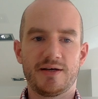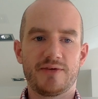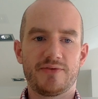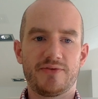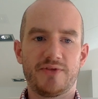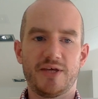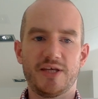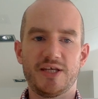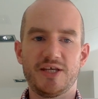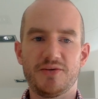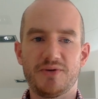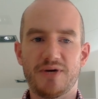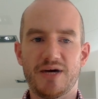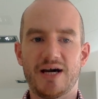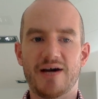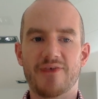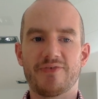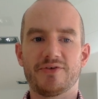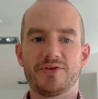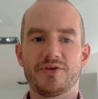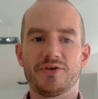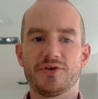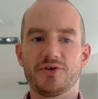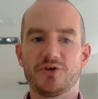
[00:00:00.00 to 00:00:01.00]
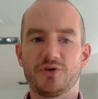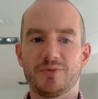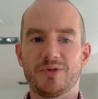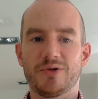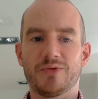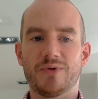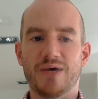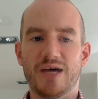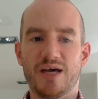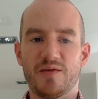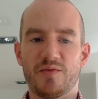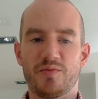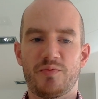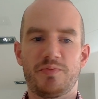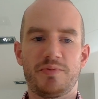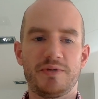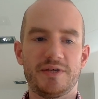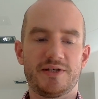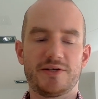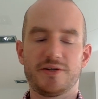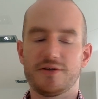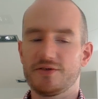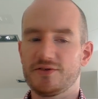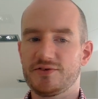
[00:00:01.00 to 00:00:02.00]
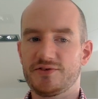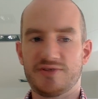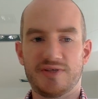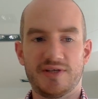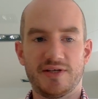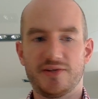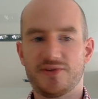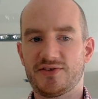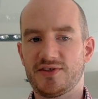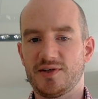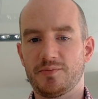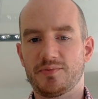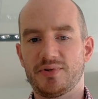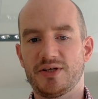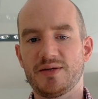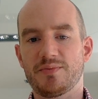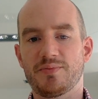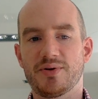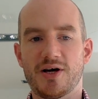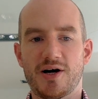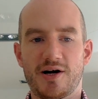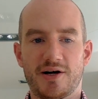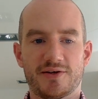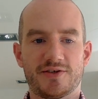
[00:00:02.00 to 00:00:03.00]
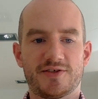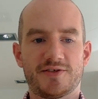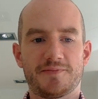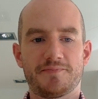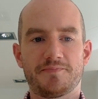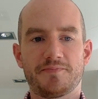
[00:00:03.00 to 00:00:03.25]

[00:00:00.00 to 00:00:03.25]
that you have on the normal web because it is simply blocked.